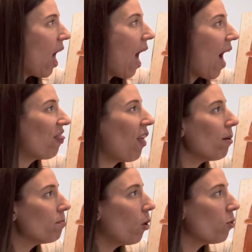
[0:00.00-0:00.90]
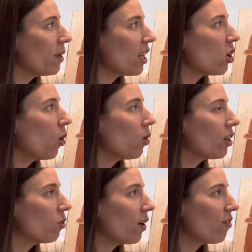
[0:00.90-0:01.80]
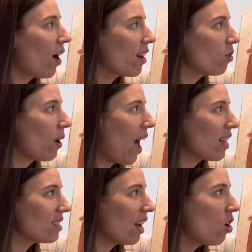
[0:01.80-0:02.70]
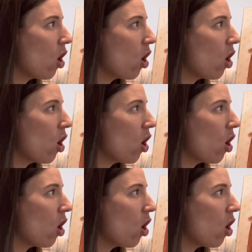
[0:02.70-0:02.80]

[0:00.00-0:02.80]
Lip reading: At that moment, he heard Little Red Riding Hood outside,